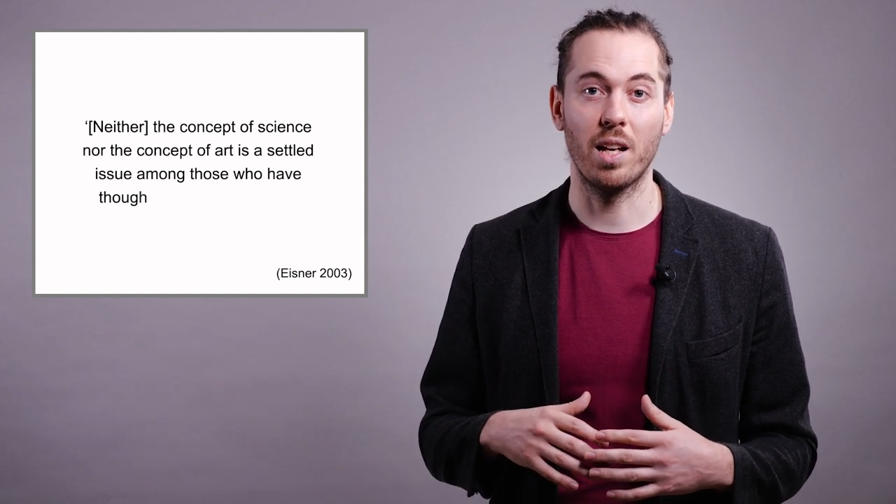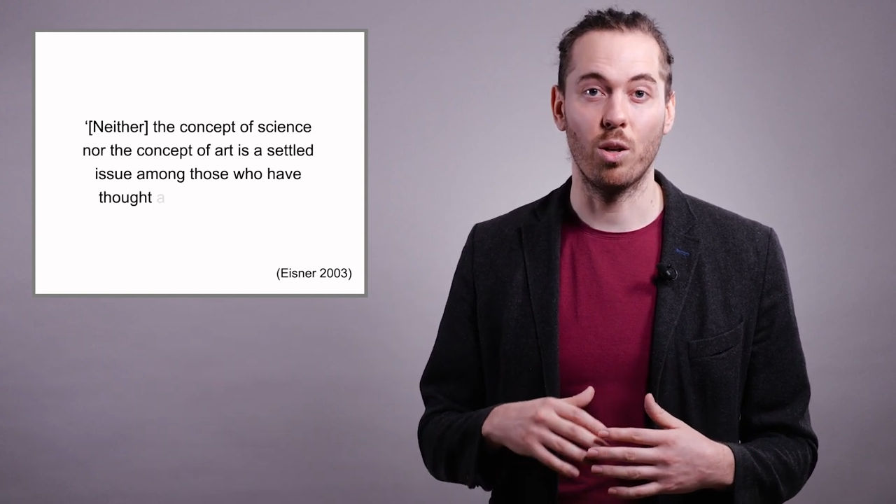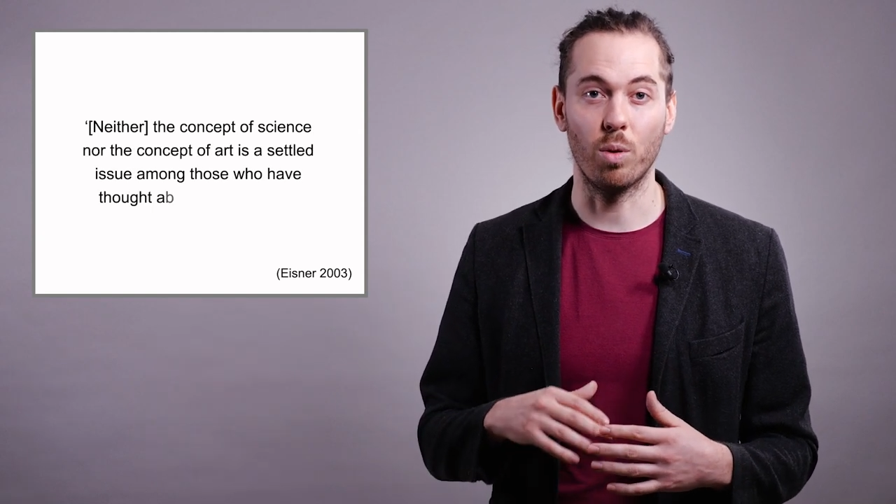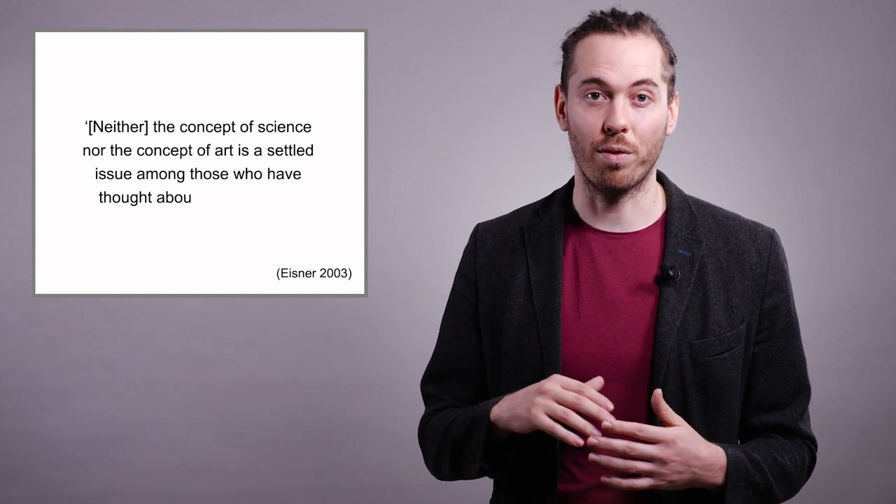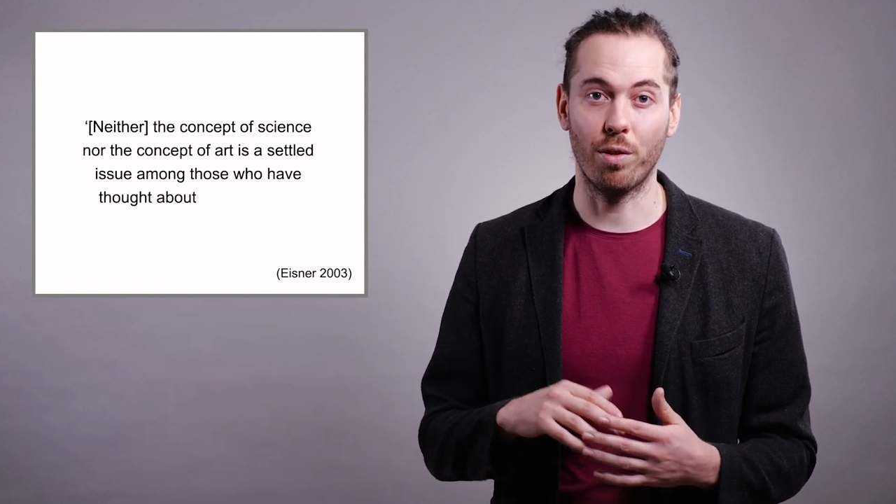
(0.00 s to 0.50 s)

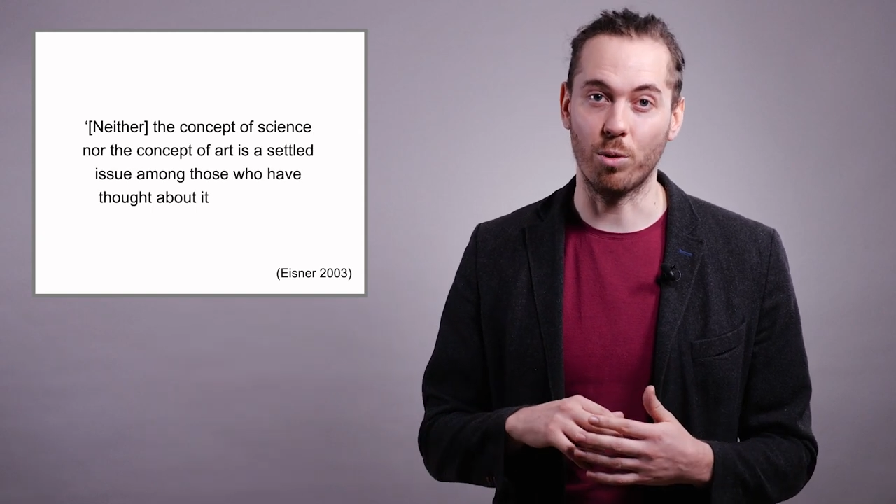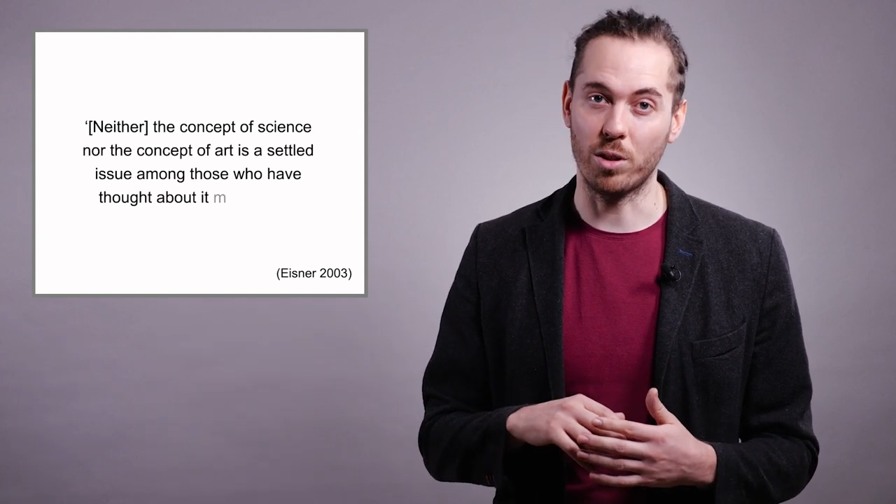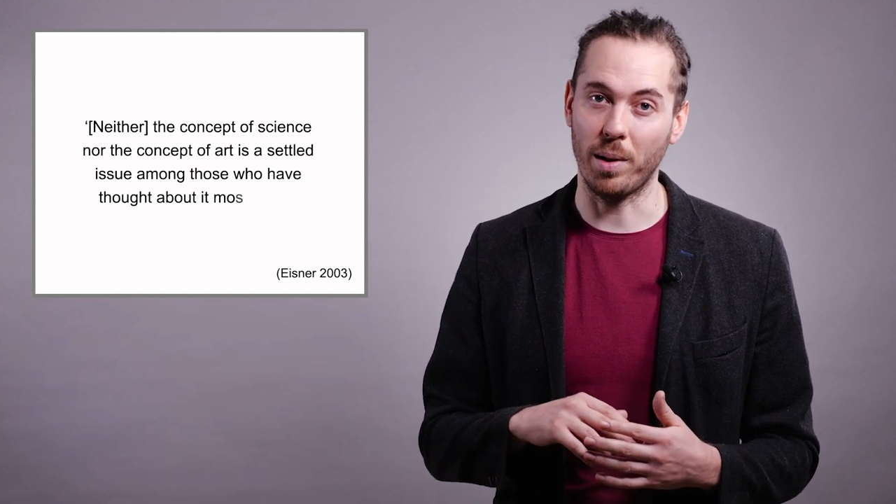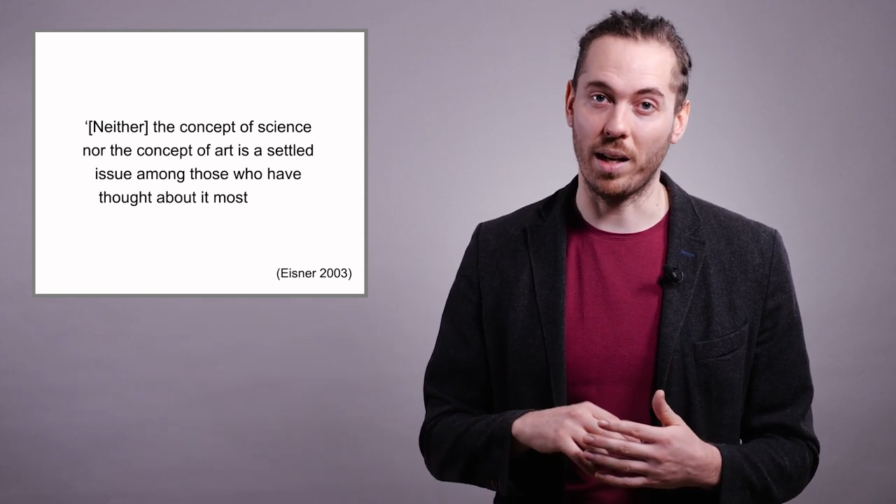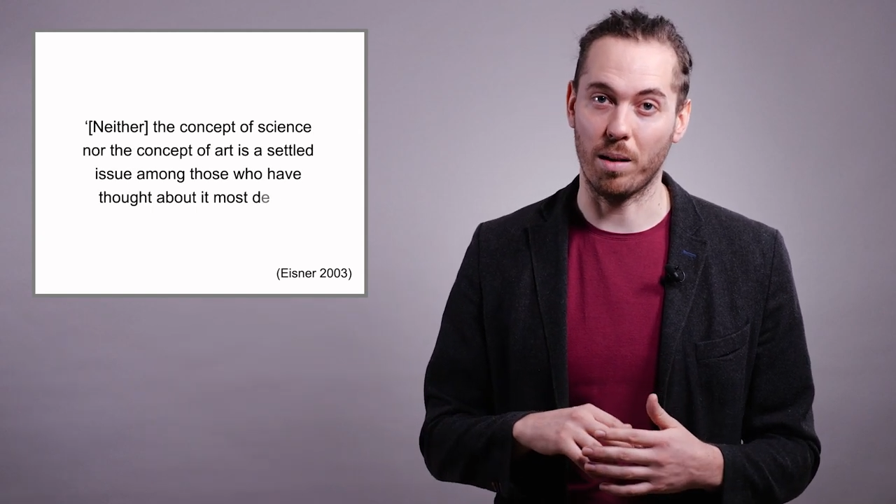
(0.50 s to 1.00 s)
who have
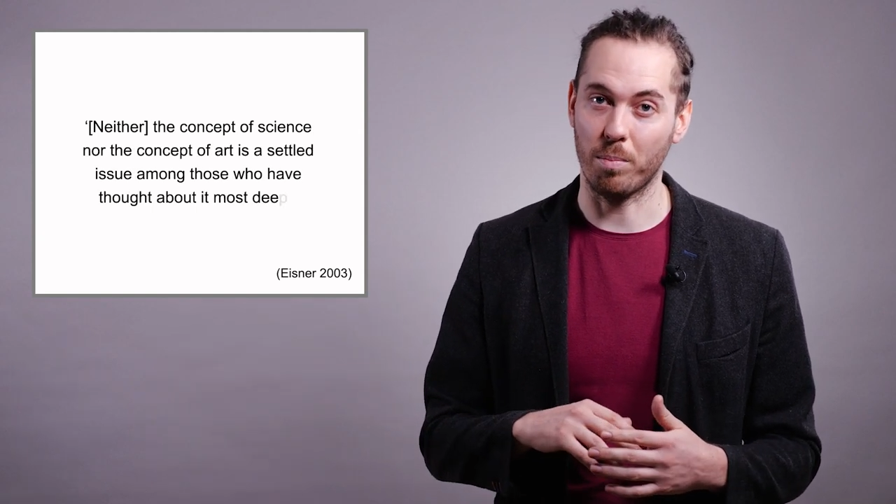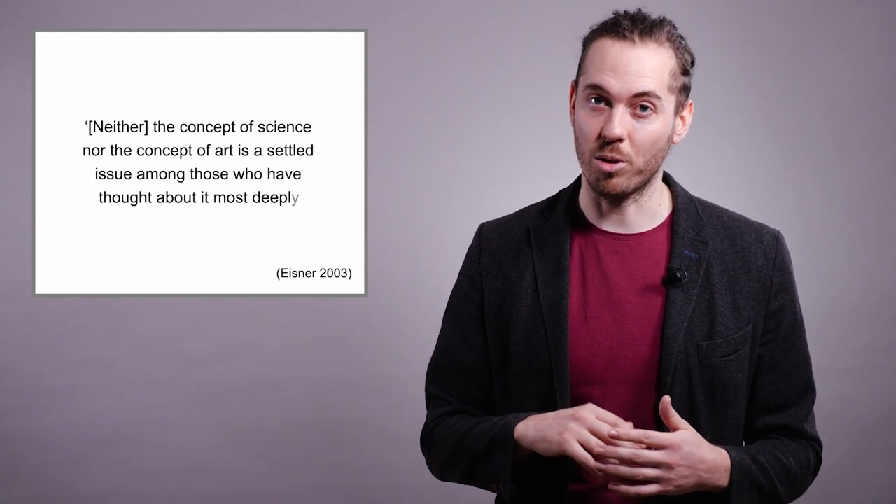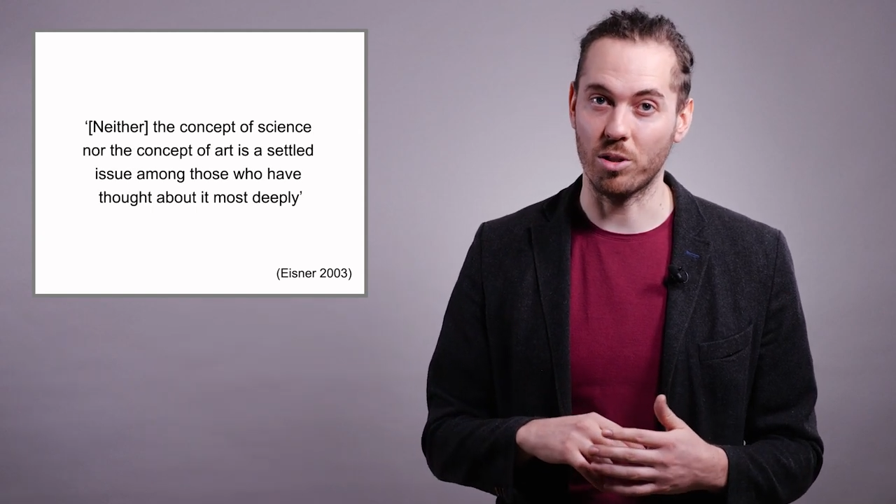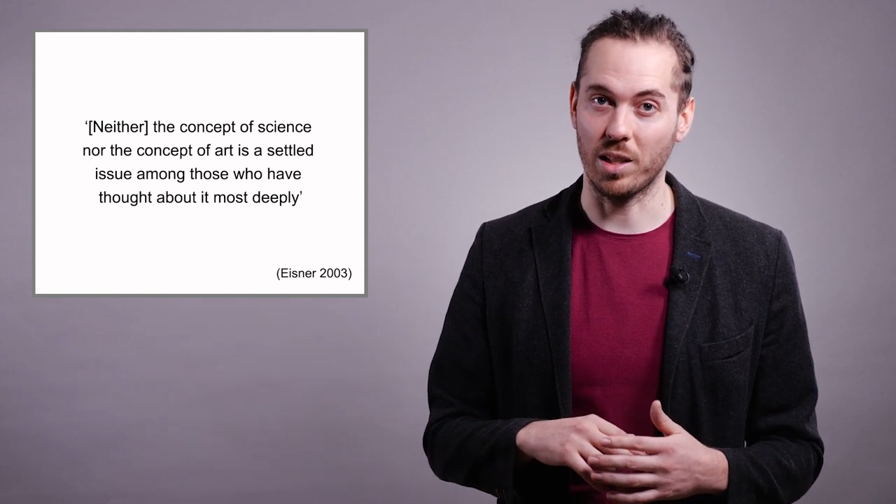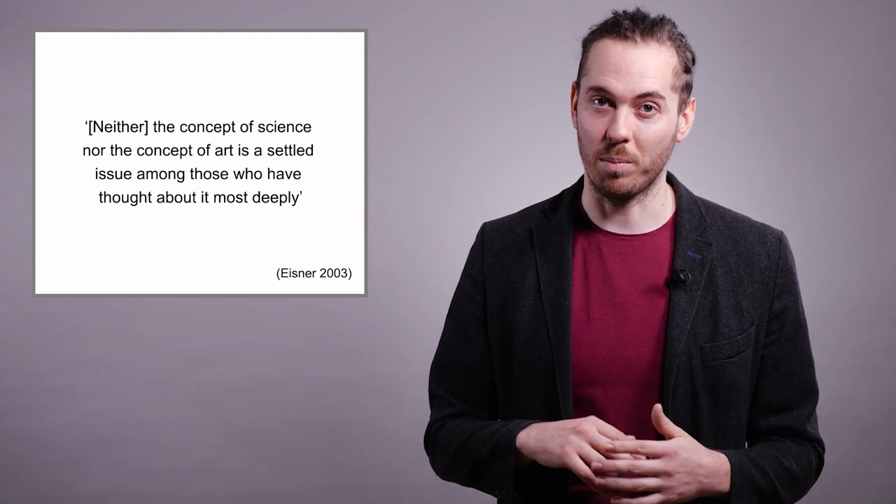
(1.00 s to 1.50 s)
thought about it
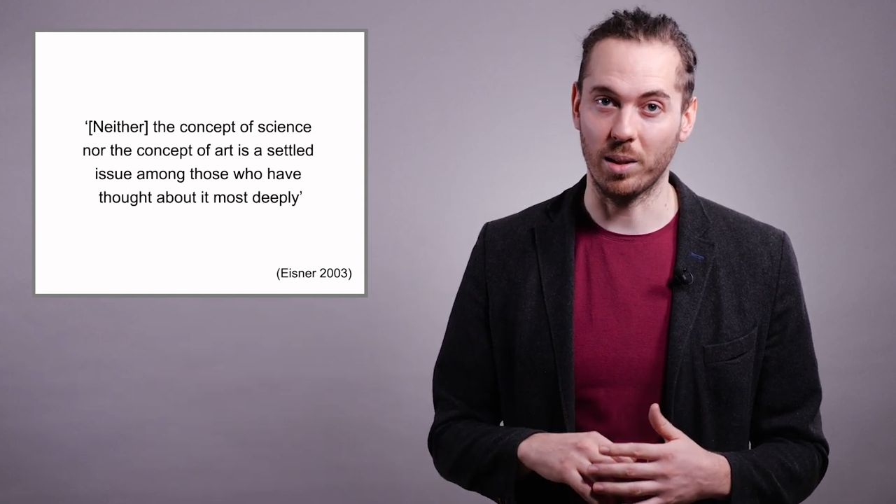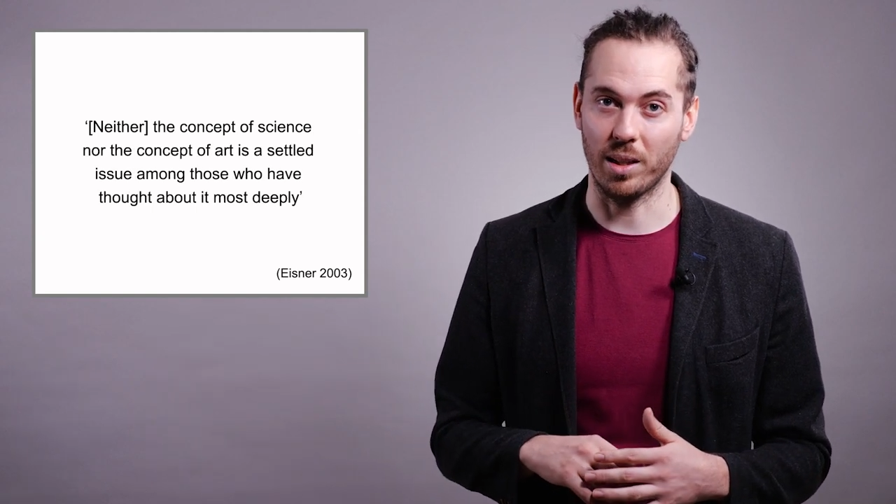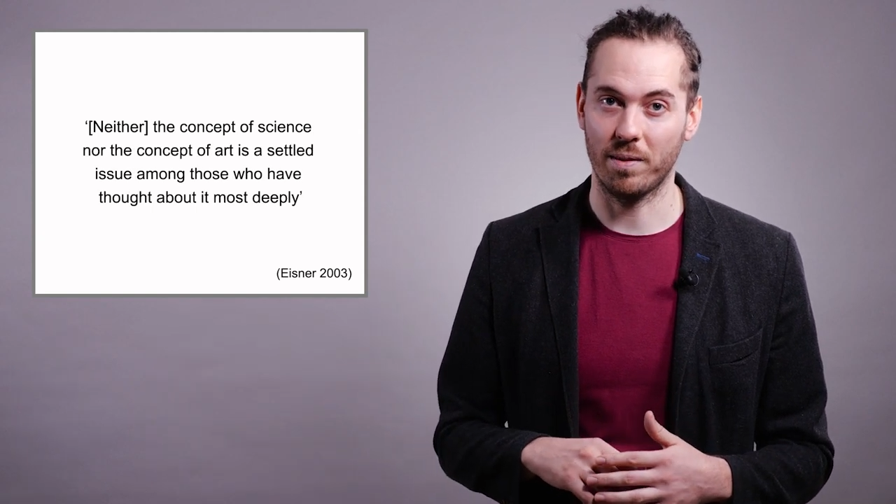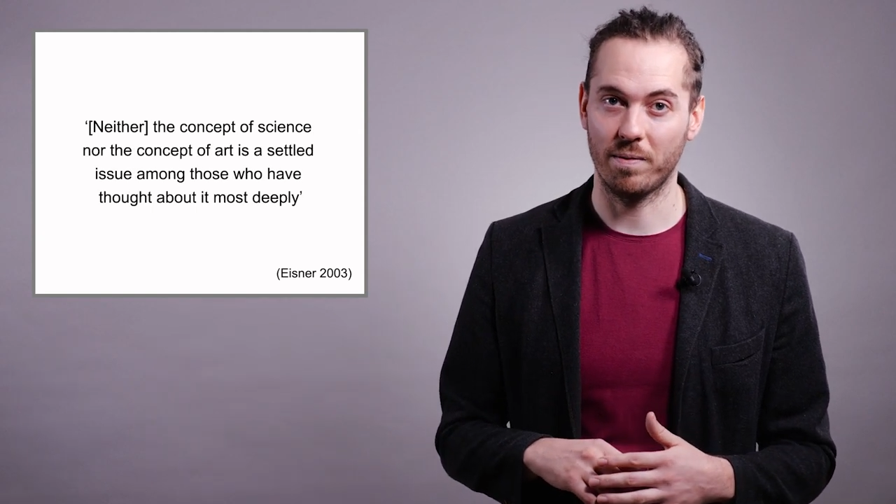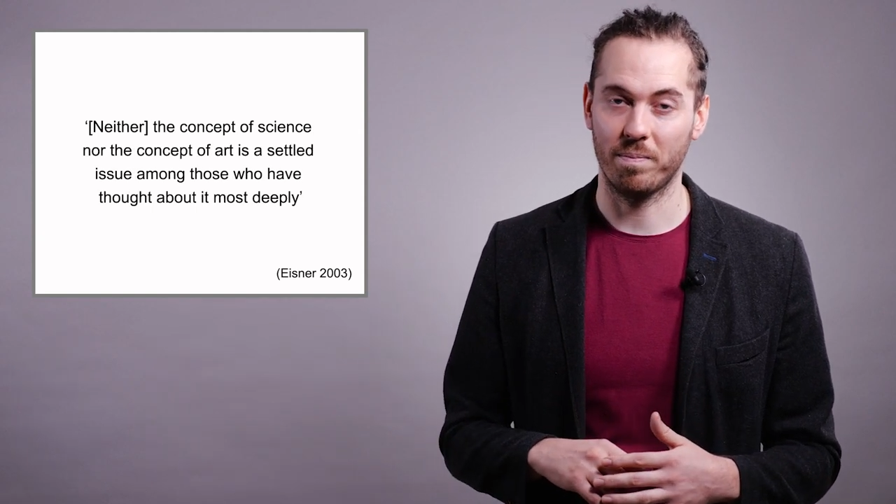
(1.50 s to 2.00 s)
most deeply.